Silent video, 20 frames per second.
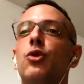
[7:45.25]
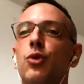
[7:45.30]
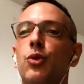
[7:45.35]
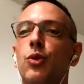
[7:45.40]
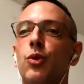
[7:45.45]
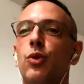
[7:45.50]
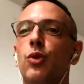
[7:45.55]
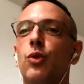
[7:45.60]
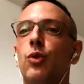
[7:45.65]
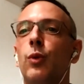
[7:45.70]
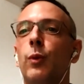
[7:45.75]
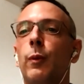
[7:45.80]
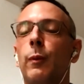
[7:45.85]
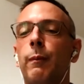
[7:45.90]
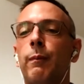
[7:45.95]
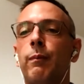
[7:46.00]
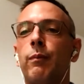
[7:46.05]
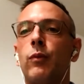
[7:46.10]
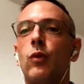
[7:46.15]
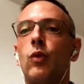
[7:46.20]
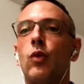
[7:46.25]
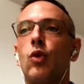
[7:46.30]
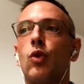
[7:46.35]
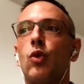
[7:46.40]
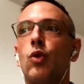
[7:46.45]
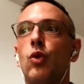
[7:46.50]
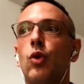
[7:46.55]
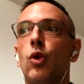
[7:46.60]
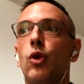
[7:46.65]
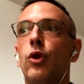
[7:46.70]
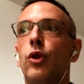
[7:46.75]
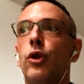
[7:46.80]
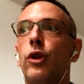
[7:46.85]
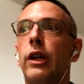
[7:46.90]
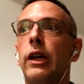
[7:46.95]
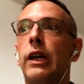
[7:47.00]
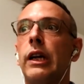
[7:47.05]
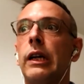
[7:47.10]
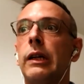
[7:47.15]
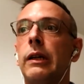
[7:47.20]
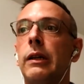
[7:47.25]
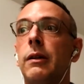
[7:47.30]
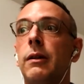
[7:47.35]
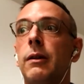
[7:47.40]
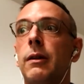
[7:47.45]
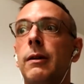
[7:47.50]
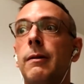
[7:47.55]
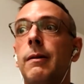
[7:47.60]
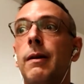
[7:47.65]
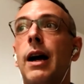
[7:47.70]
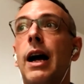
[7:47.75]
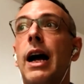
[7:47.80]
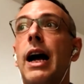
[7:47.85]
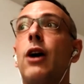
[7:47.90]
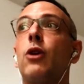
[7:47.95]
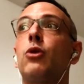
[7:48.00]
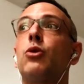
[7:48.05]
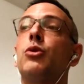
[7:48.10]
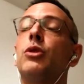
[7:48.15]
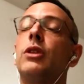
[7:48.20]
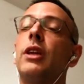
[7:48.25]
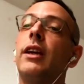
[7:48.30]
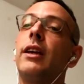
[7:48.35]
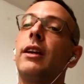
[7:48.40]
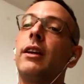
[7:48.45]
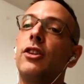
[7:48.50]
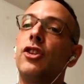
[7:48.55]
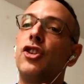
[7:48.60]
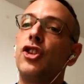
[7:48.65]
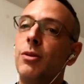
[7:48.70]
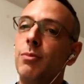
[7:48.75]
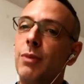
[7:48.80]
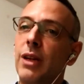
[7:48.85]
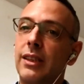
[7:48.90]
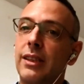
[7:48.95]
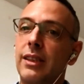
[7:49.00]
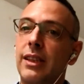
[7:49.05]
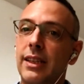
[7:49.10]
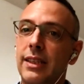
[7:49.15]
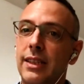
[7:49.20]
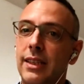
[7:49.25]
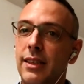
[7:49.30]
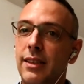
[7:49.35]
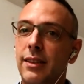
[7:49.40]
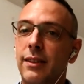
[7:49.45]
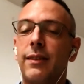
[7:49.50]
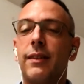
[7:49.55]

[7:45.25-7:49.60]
to learn how to take a GMAT test,